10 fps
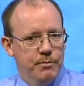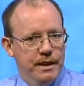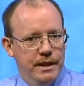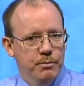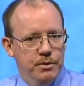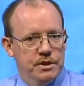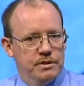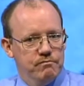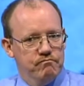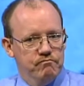something that
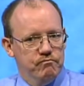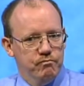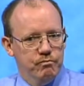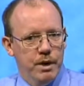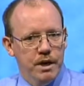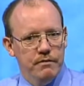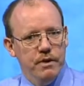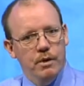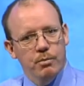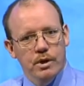was part
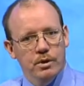of our